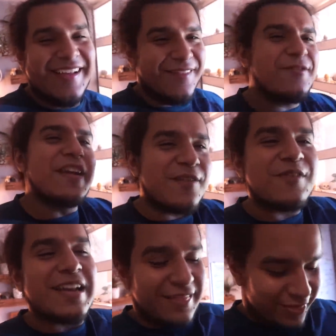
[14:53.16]
really,
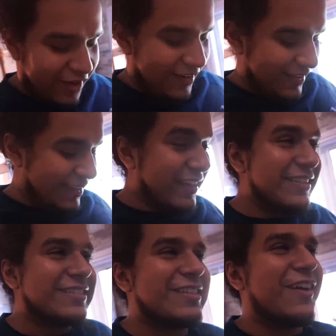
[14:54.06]
really thoroughly.
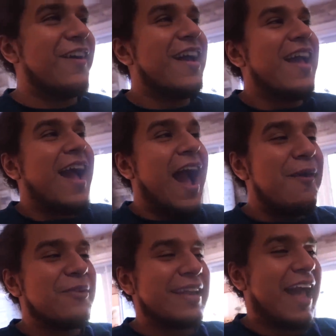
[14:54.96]
So
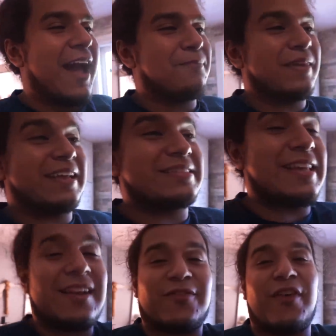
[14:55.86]
I'm really happy and
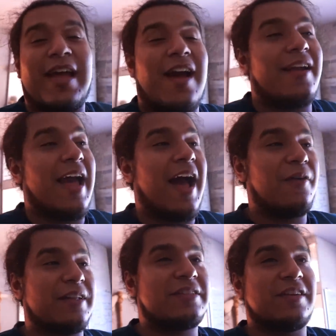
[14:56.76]
satisfied on
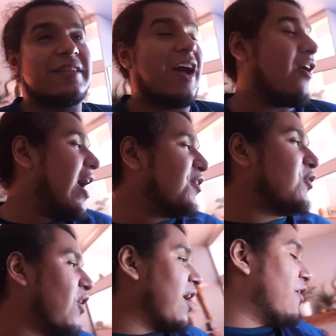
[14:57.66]
how it turned out. I don't
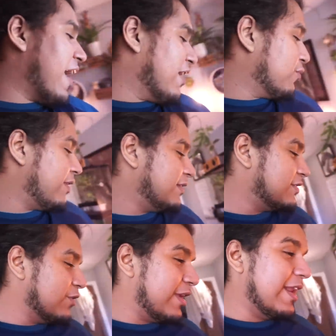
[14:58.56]
know how Edwin is
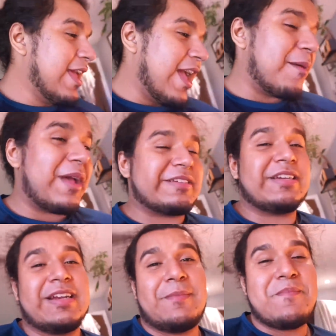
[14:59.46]
doing. I'm
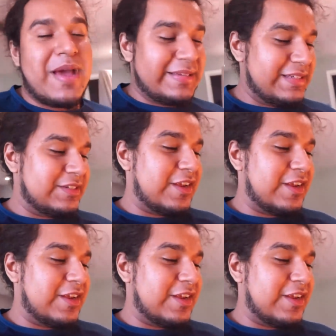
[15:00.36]
actually gonna message